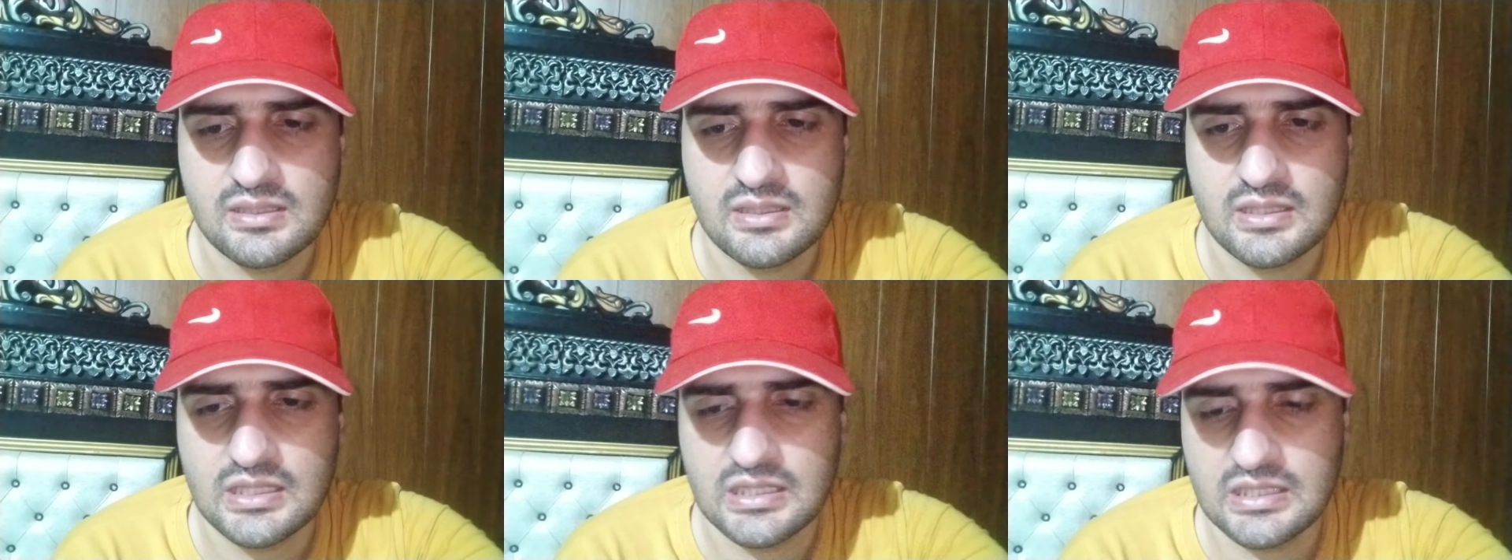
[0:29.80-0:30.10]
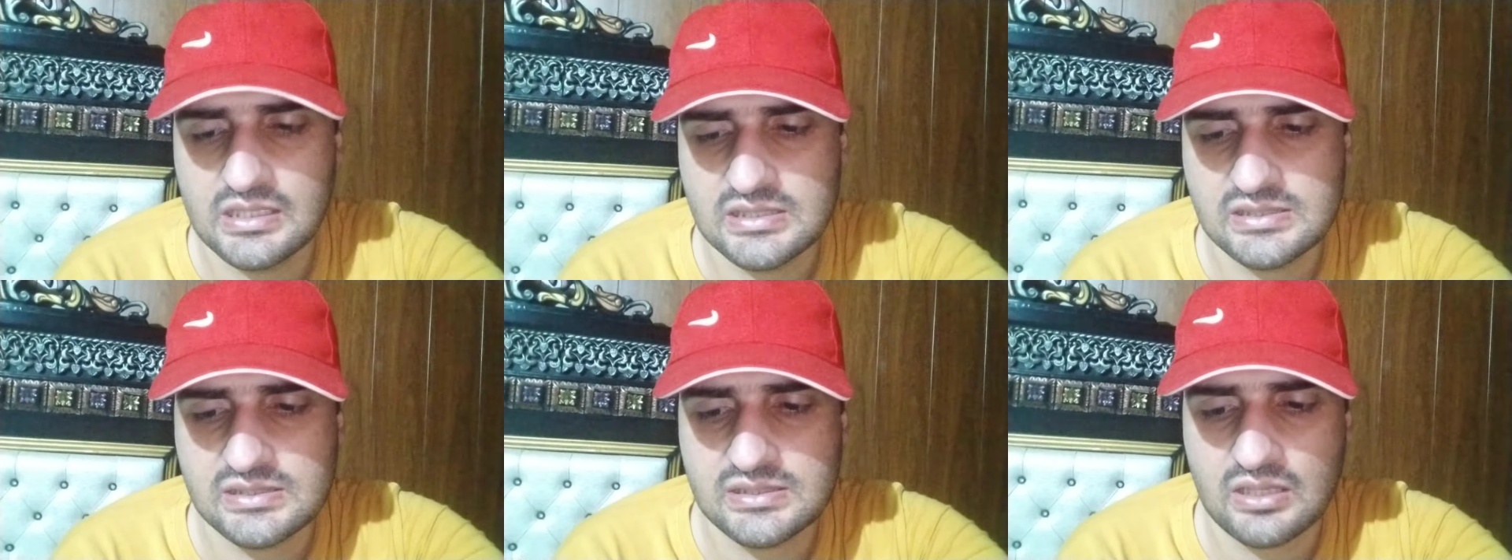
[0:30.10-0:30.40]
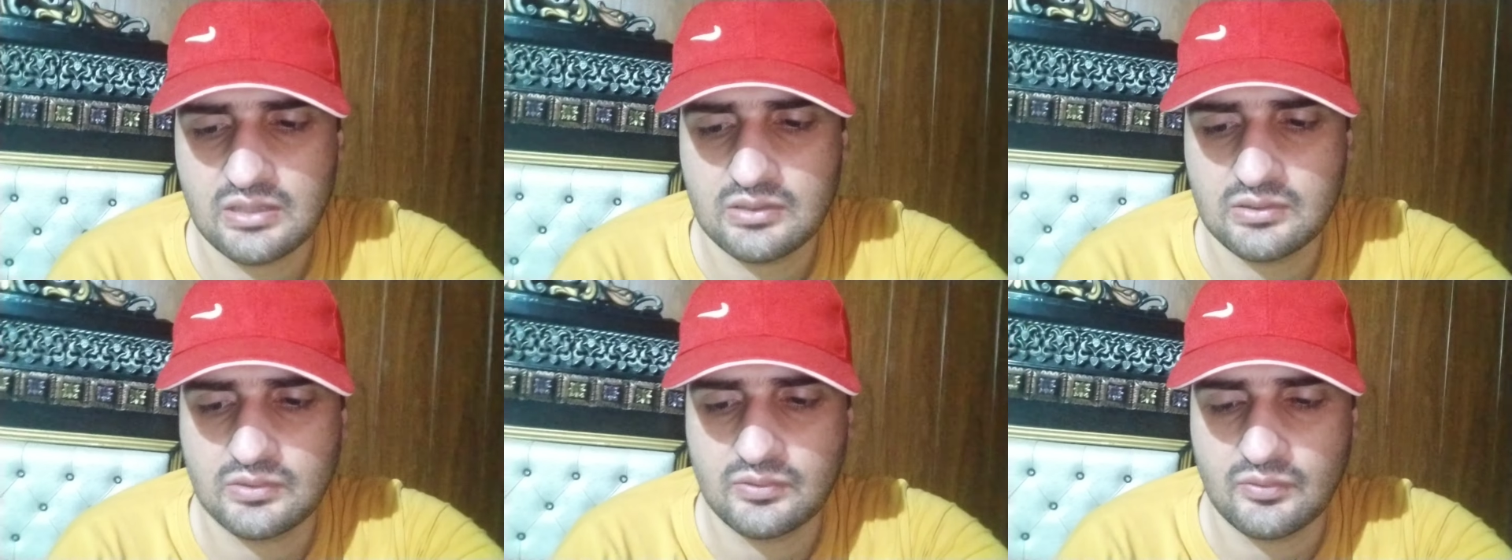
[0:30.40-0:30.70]
he is
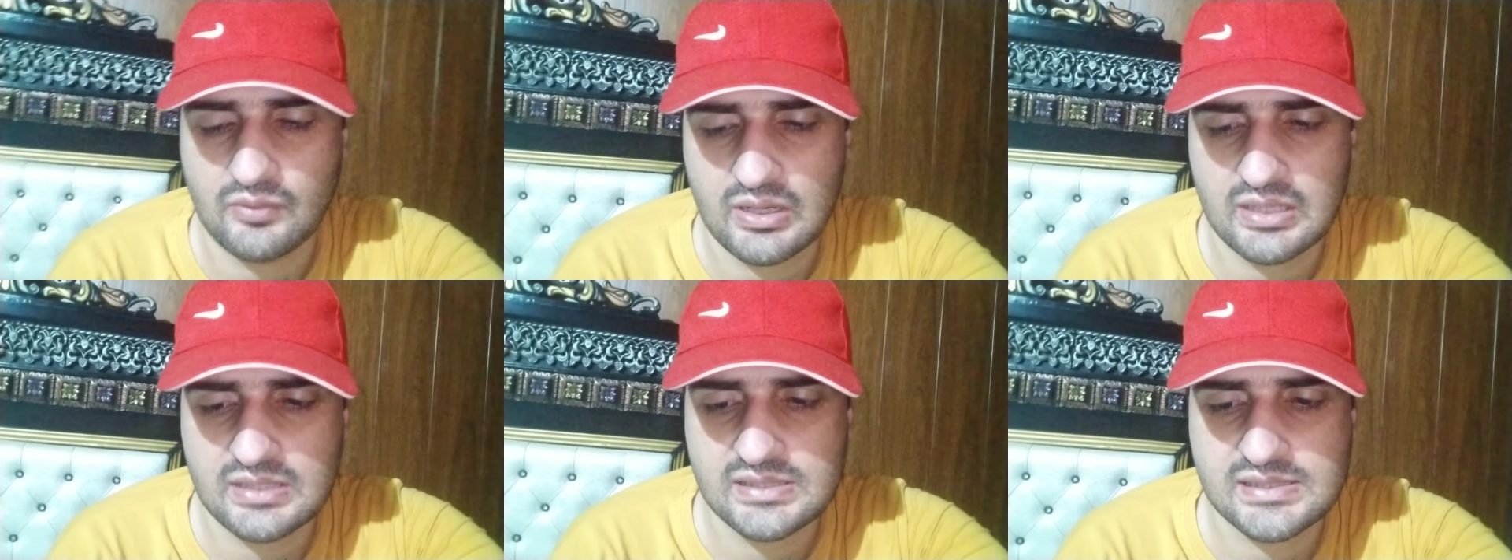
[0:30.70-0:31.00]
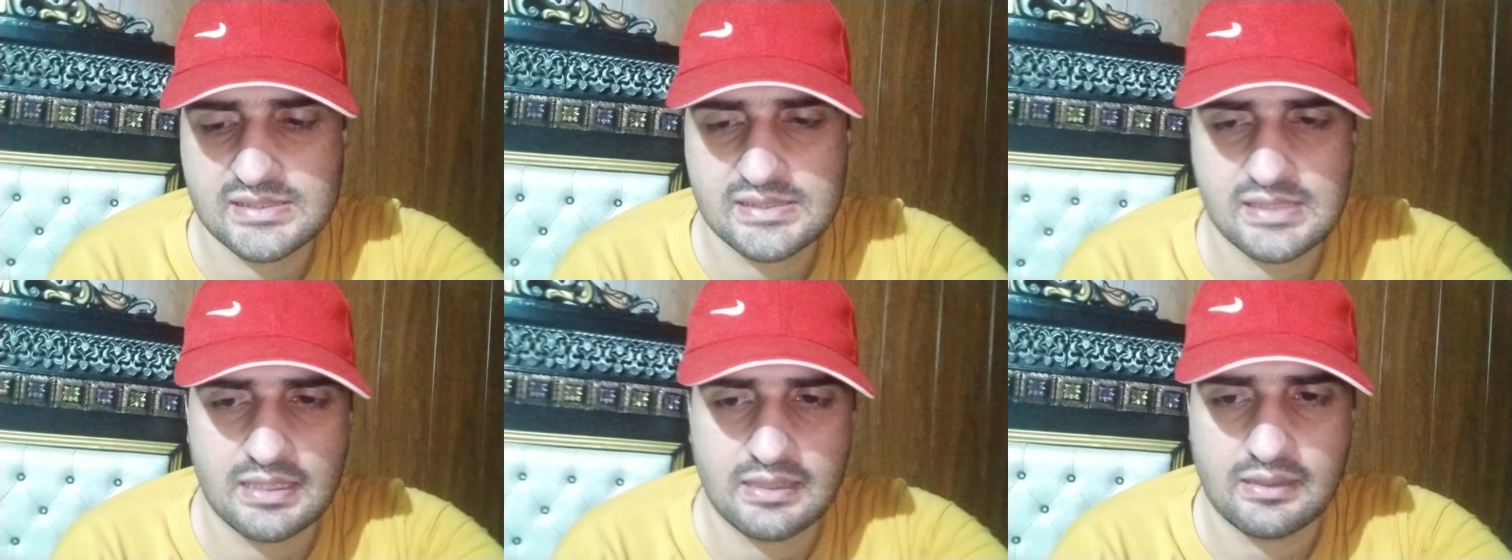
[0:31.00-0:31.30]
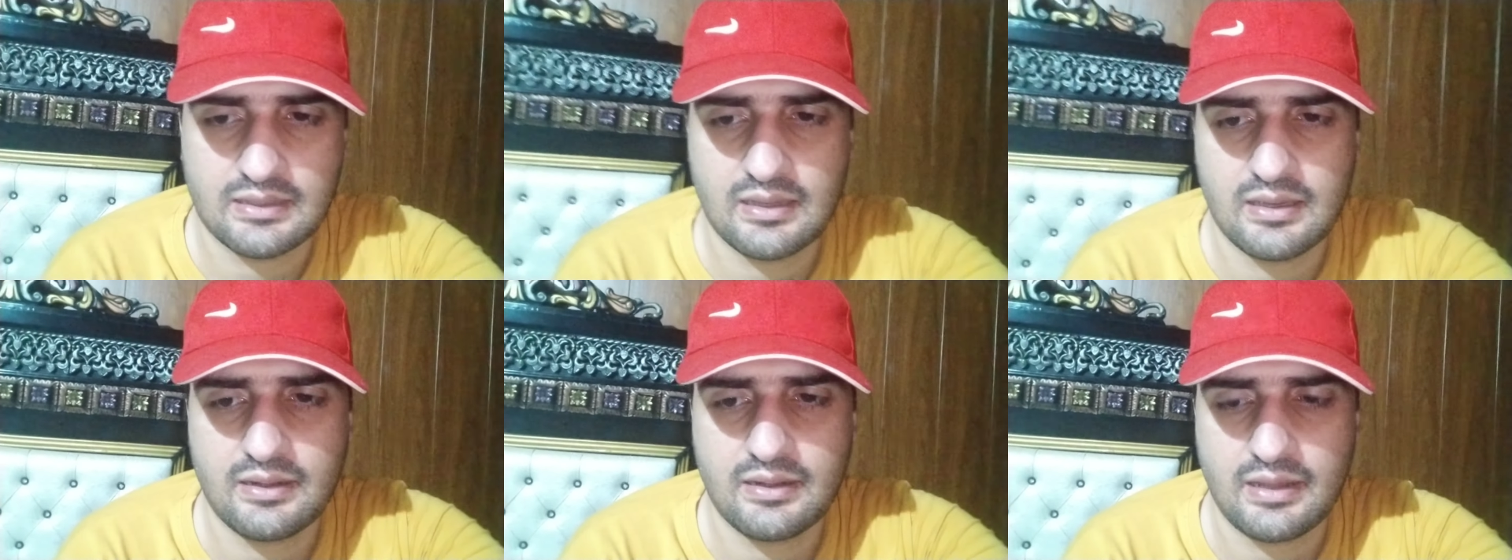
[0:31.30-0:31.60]
a great
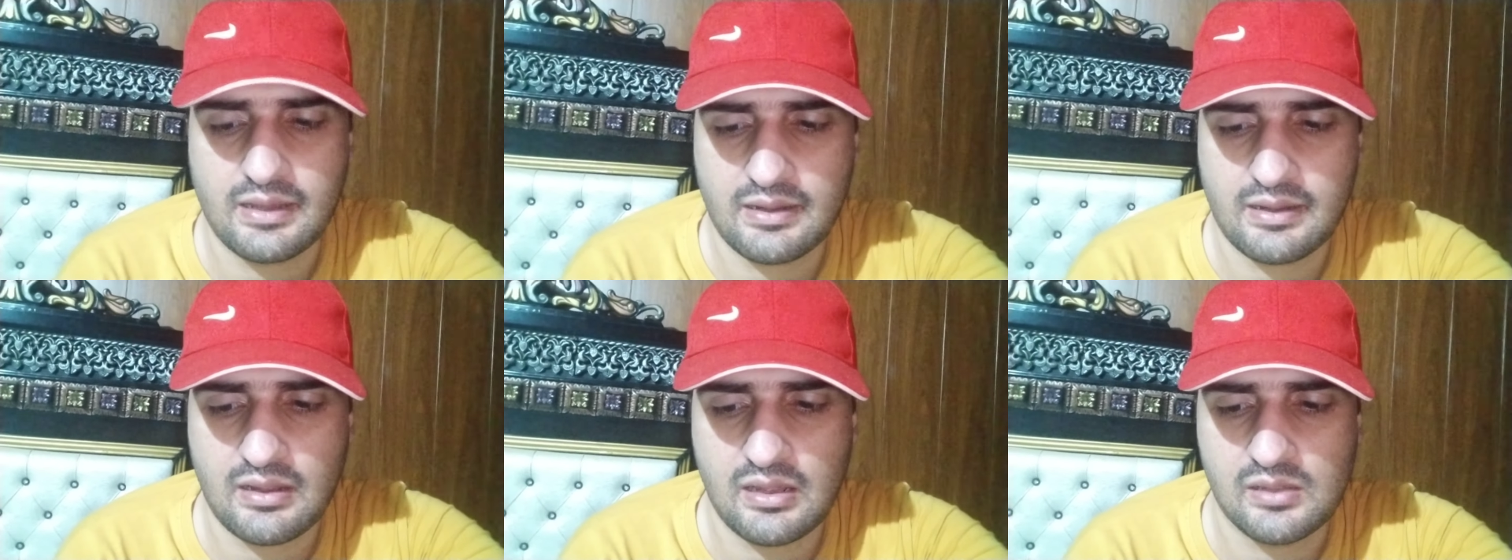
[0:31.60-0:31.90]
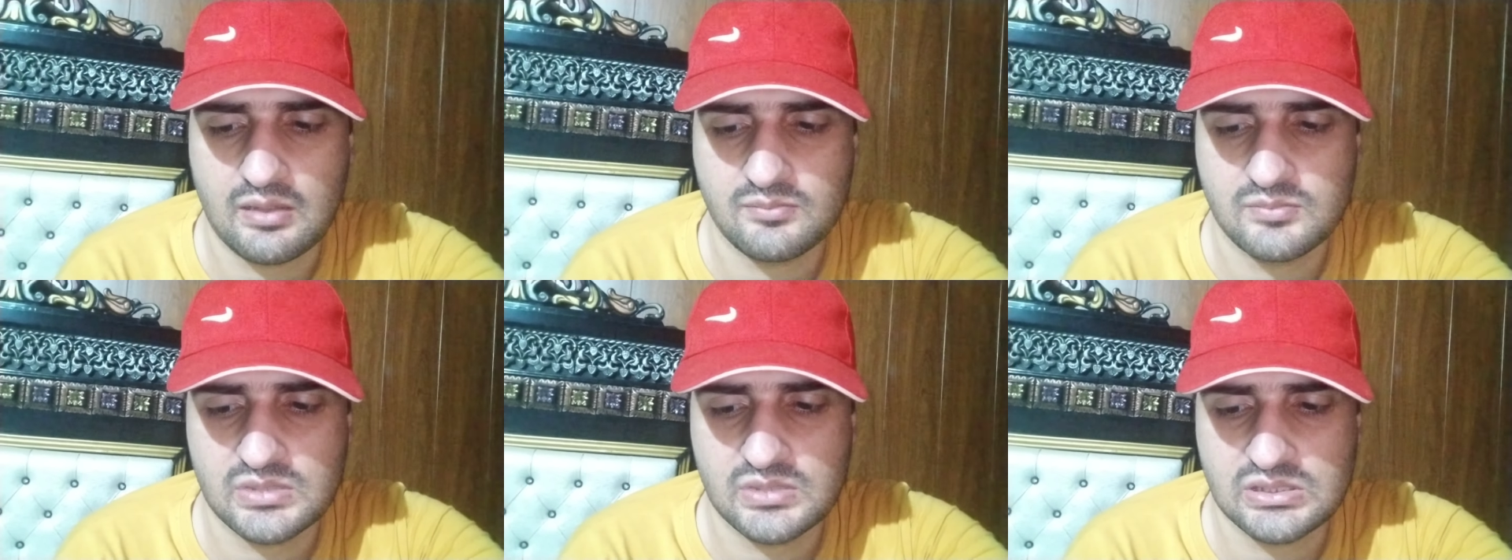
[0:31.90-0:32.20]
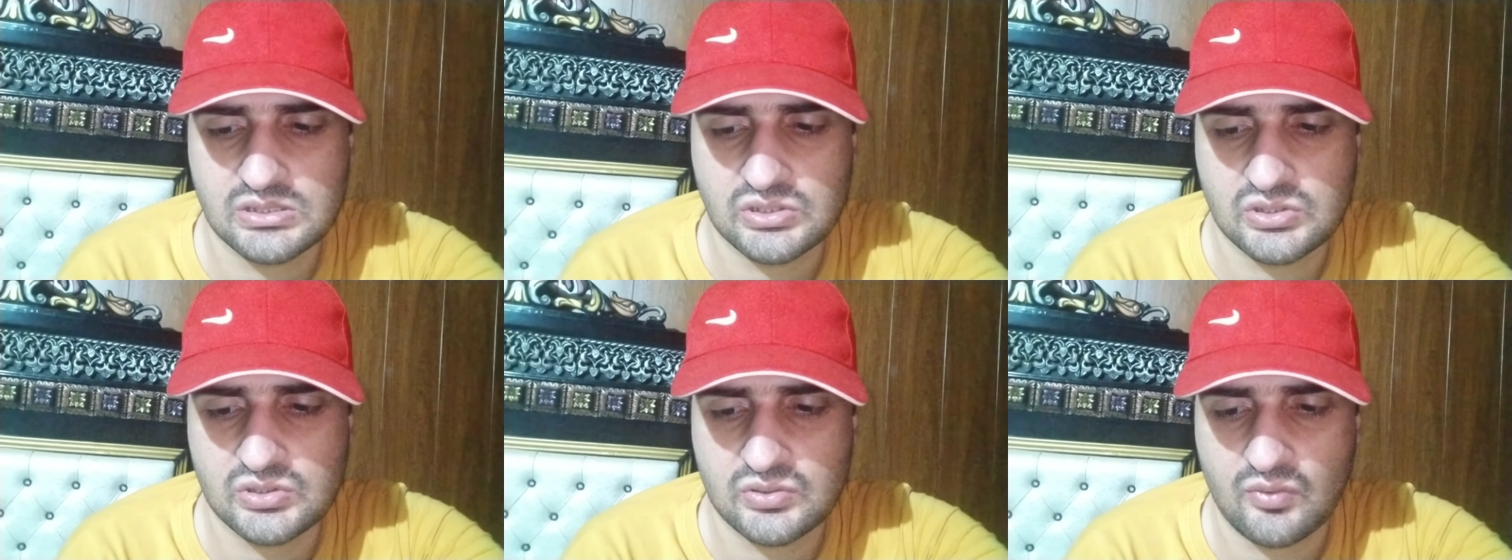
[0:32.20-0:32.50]
singer, and I am
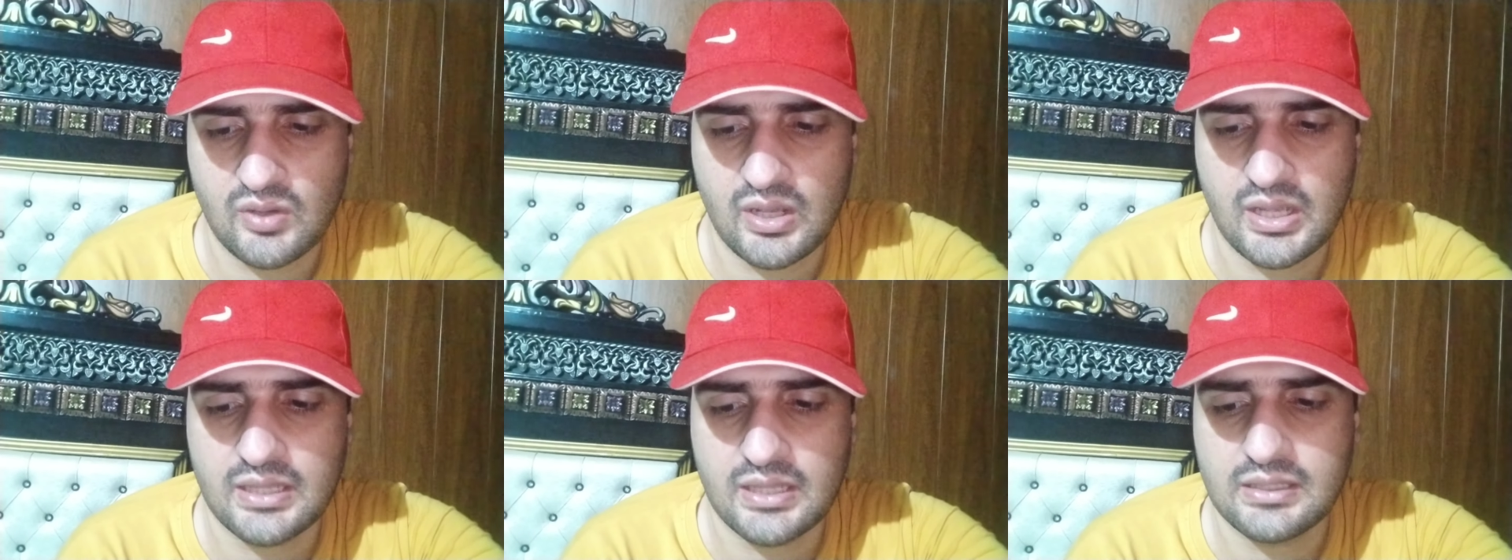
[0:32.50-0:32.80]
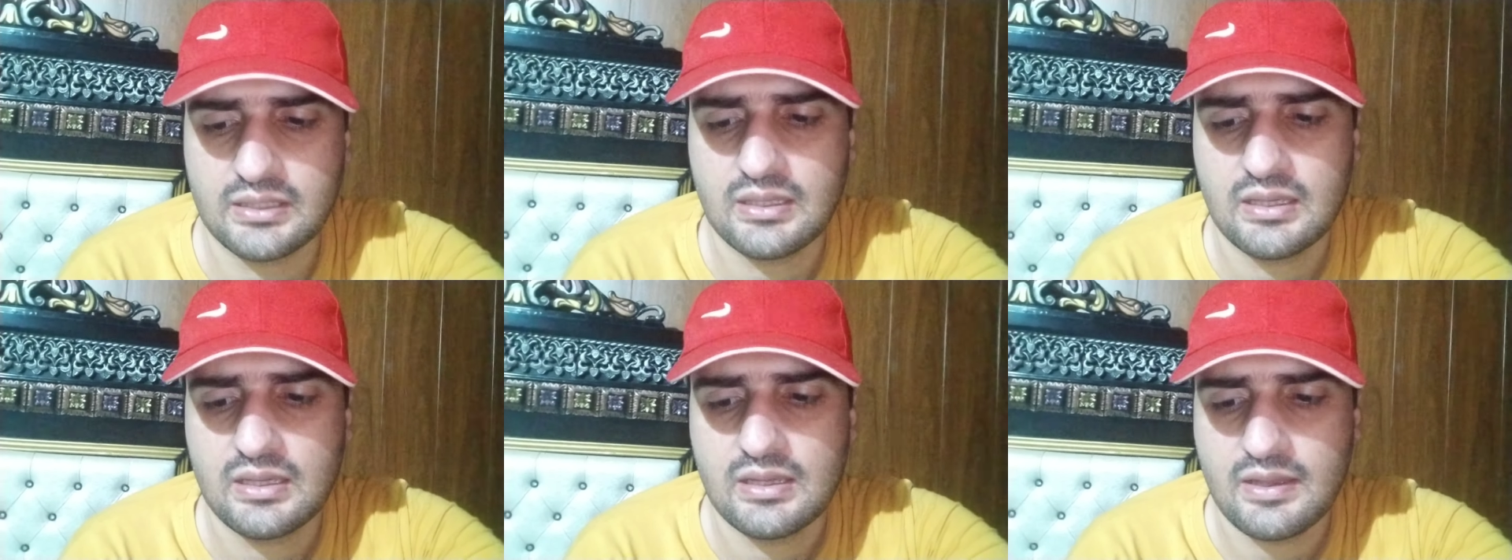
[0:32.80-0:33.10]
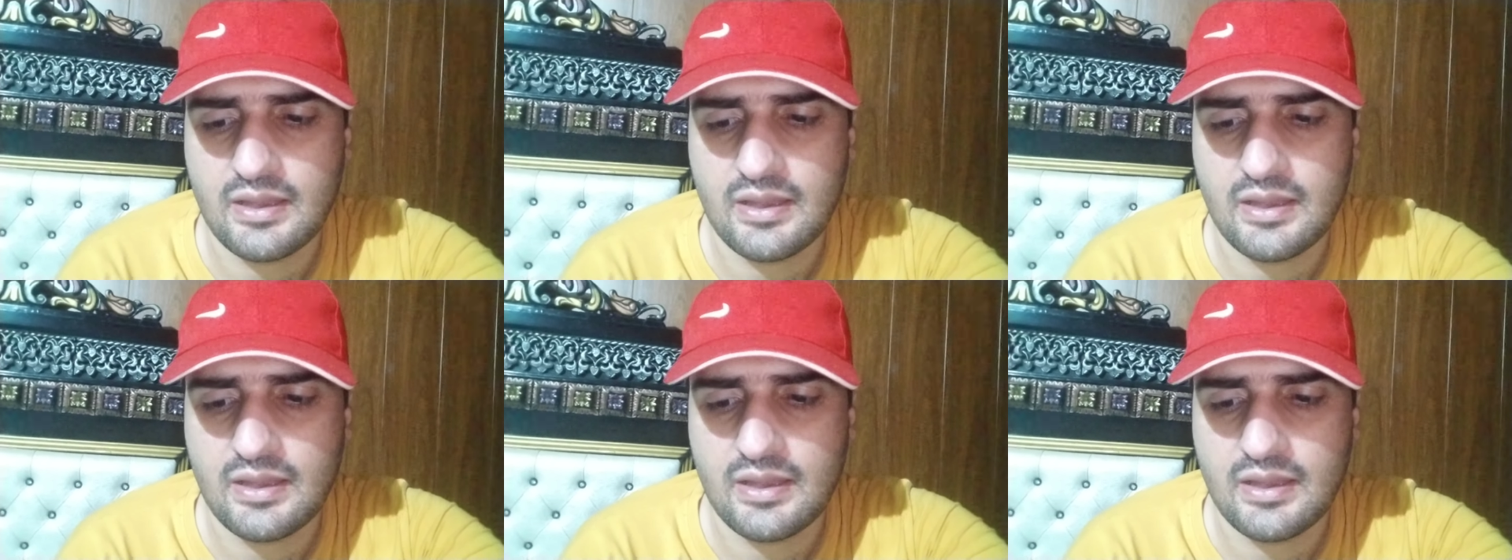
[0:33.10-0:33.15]
enjoying